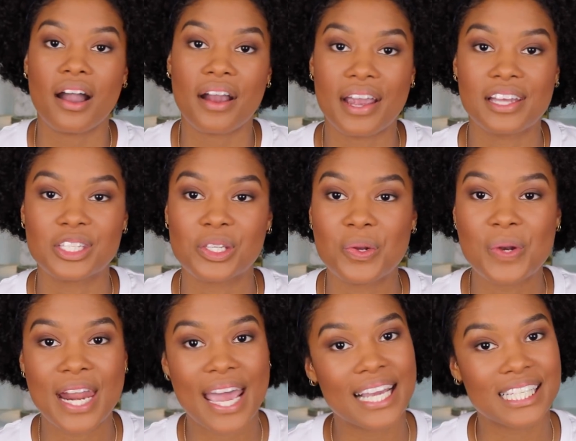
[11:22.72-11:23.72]
Alright, so
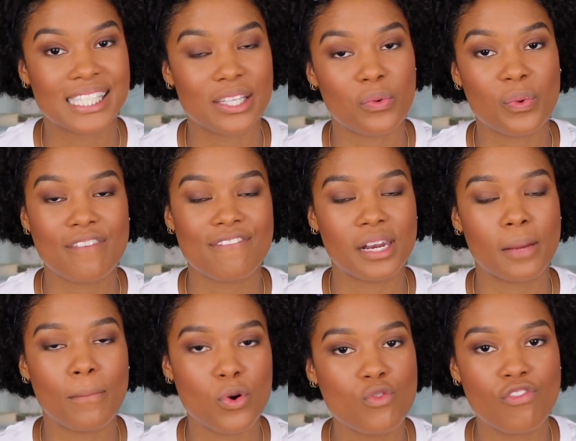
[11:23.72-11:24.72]
next we
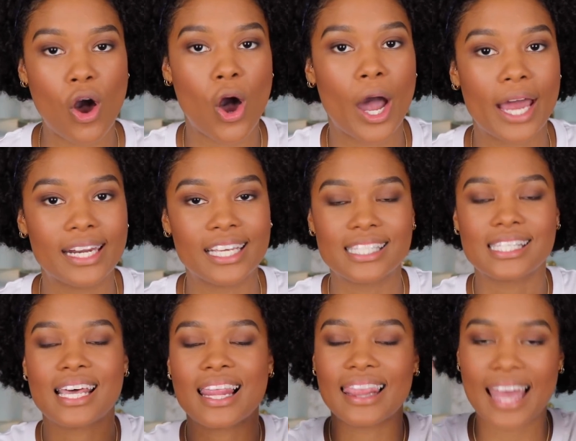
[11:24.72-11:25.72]
finna move on
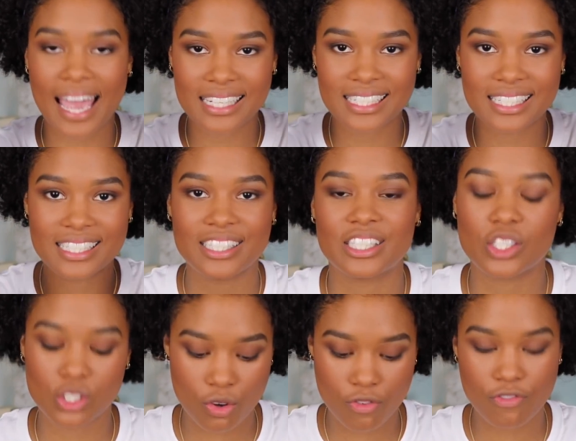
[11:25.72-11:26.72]
to lashes.
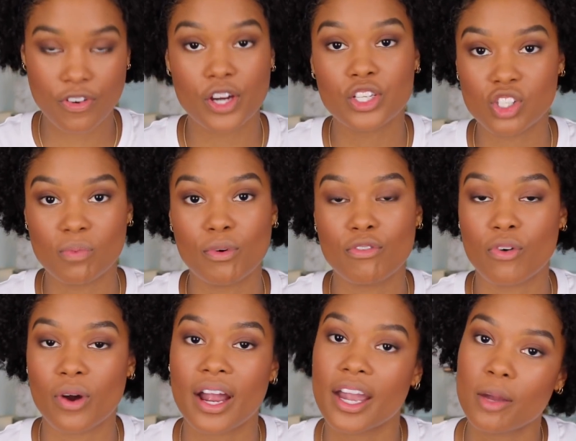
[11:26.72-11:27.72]
So first,
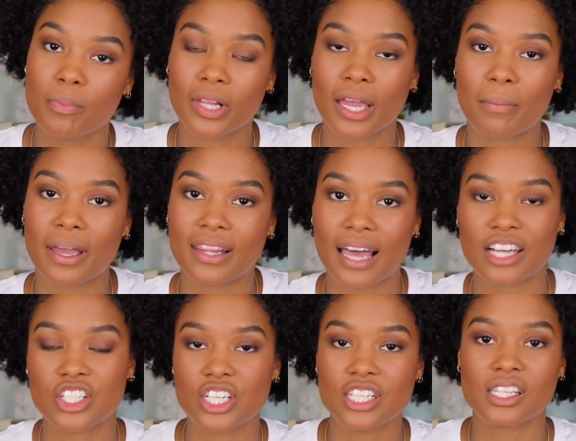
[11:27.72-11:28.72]
before I apply my
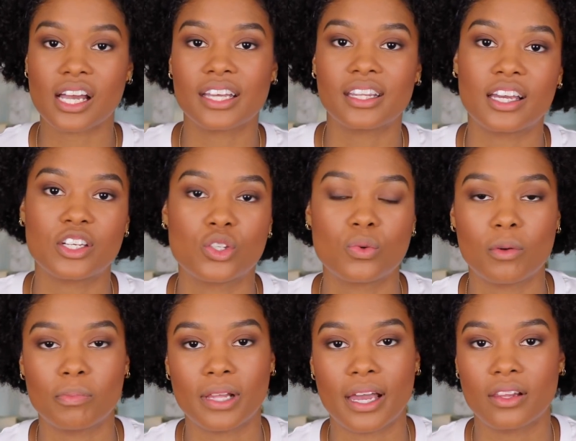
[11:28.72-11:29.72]
lashes, I like to
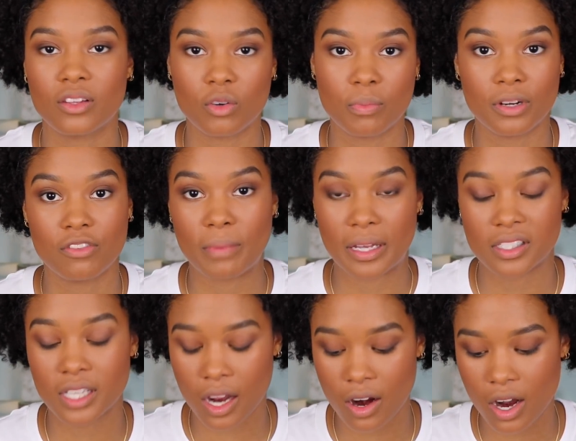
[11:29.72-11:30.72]
apply a little bit of
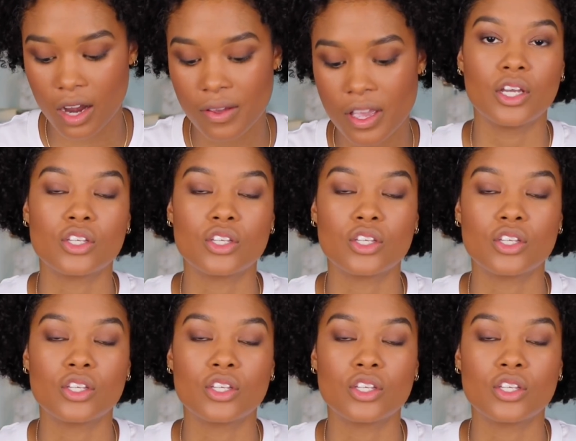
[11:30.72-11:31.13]
mascara.